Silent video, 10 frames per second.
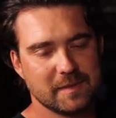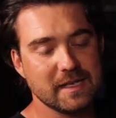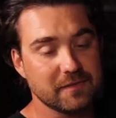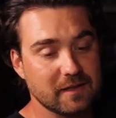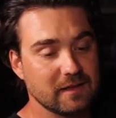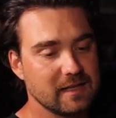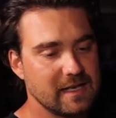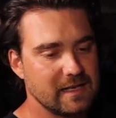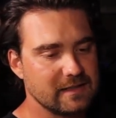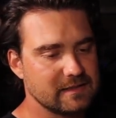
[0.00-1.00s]
But
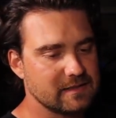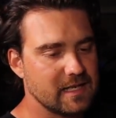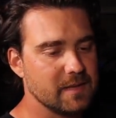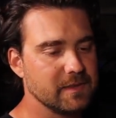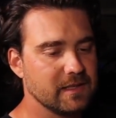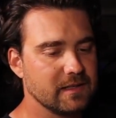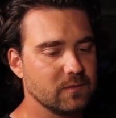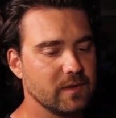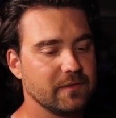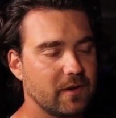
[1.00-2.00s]
nevertheless,
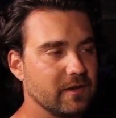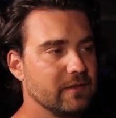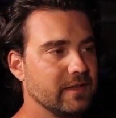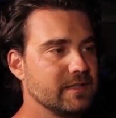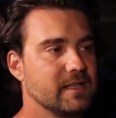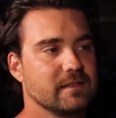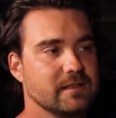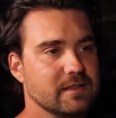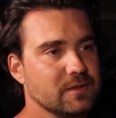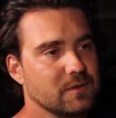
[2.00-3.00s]
we've already reached out
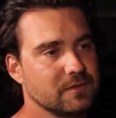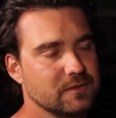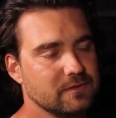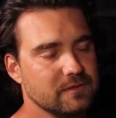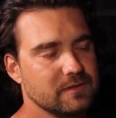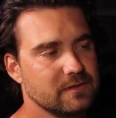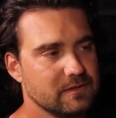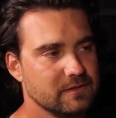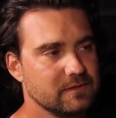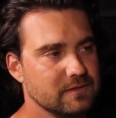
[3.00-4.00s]
to Discord
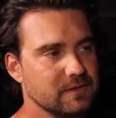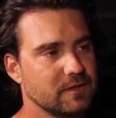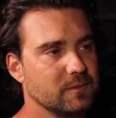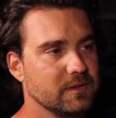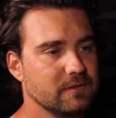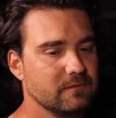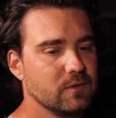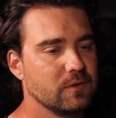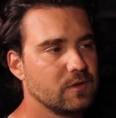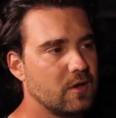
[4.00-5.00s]
to determine
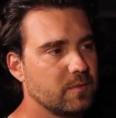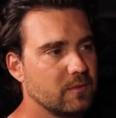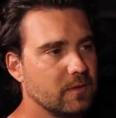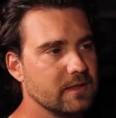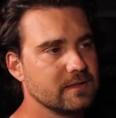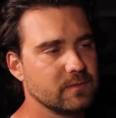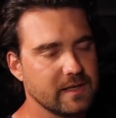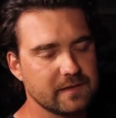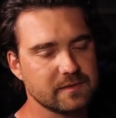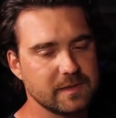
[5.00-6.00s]
who the culprit was, and
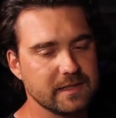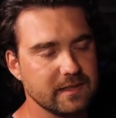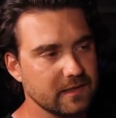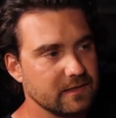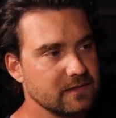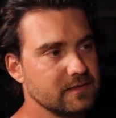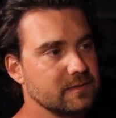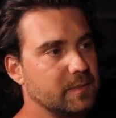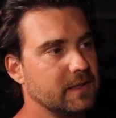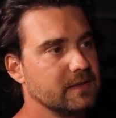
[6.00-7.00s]
we have some
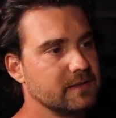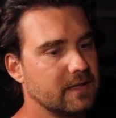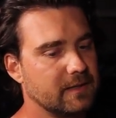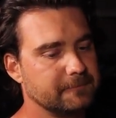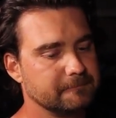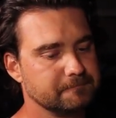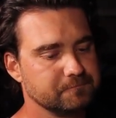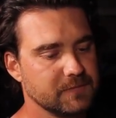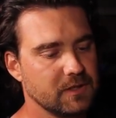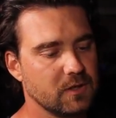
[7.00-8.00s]
ideas, but
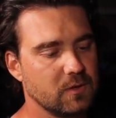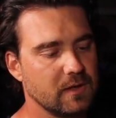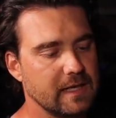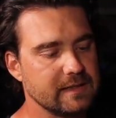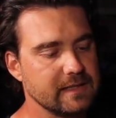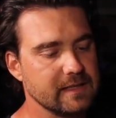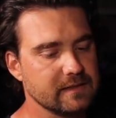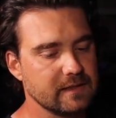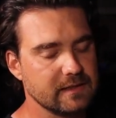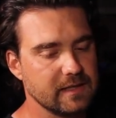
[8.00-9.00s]
at the end
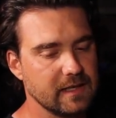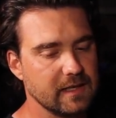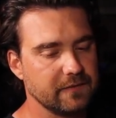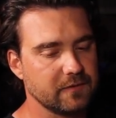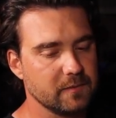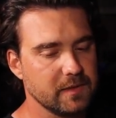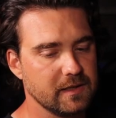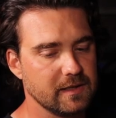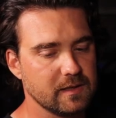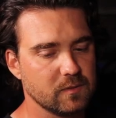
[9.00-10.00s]
of the day, for
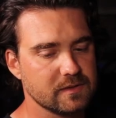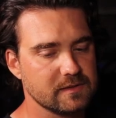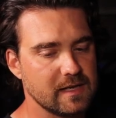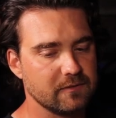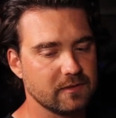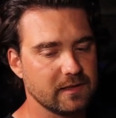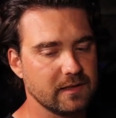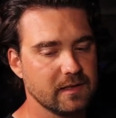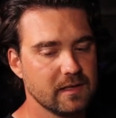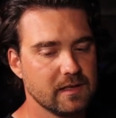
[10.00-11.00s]
me, it was not
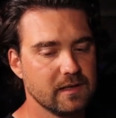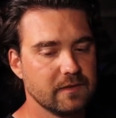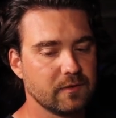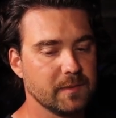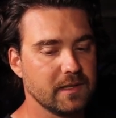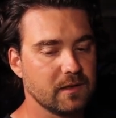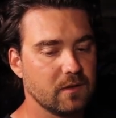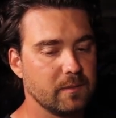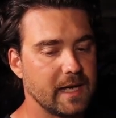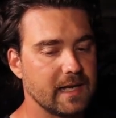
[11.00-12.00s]
really for me to
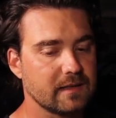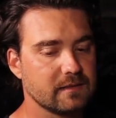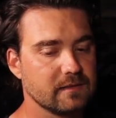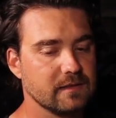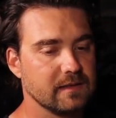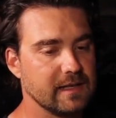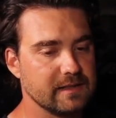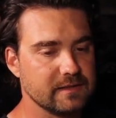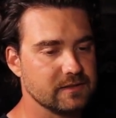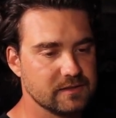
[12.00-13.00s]
go back
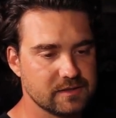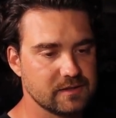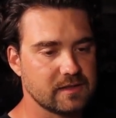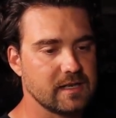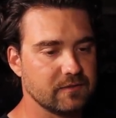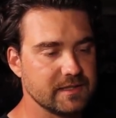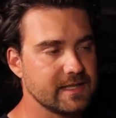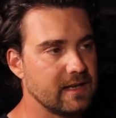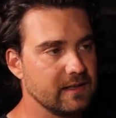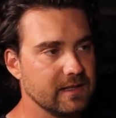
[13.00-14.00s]
and just kind of
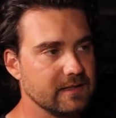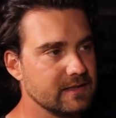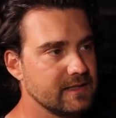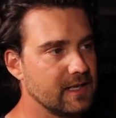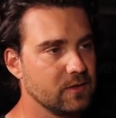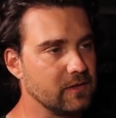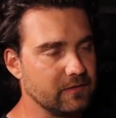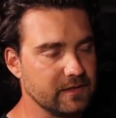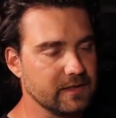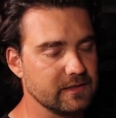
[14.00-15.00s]
retaliate and attack
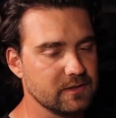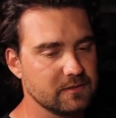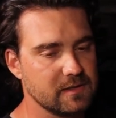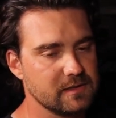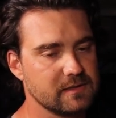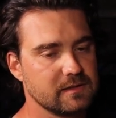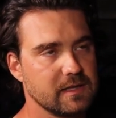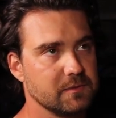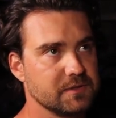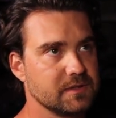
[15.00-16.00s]
whoever did it to us.
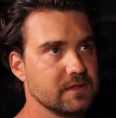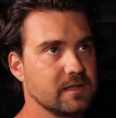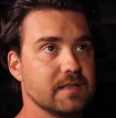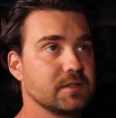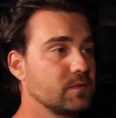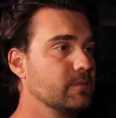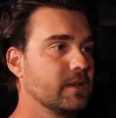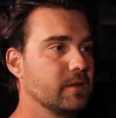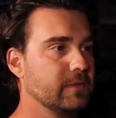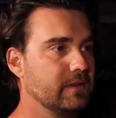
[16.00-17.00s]
It was just, I just want
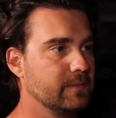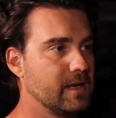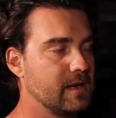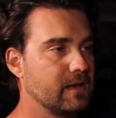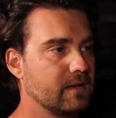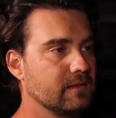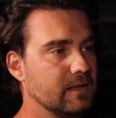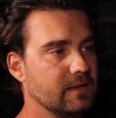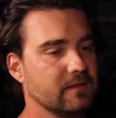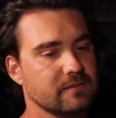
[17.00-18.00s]
my community back.
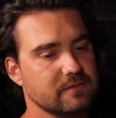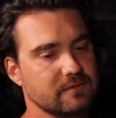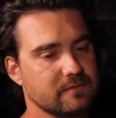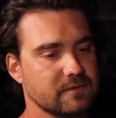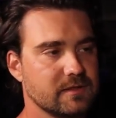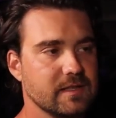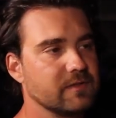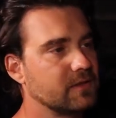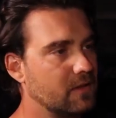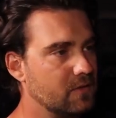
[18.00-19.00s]
Just leave
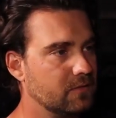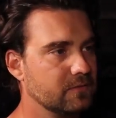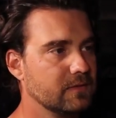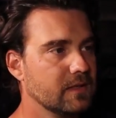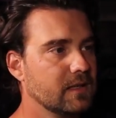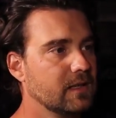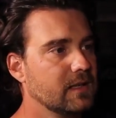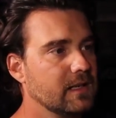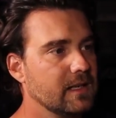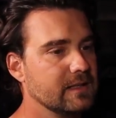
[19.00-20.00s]
us alone.
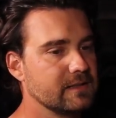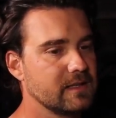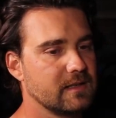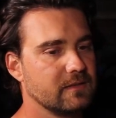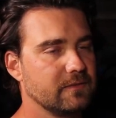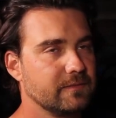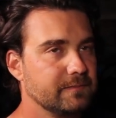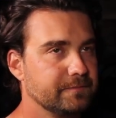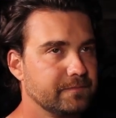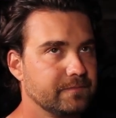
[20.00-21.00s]
And that's kind of,
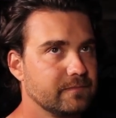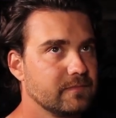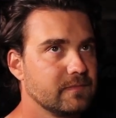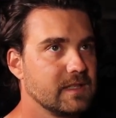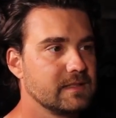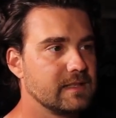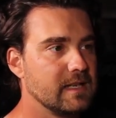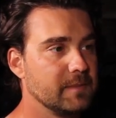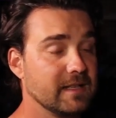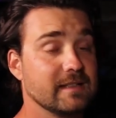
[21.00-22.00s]

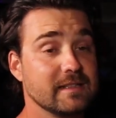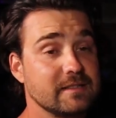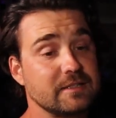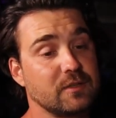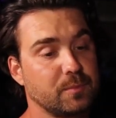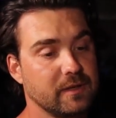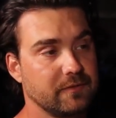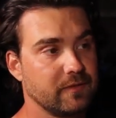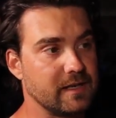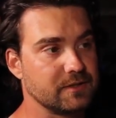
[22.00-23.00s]
and this is still pretty
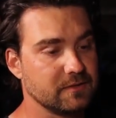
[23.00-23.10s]
fresh.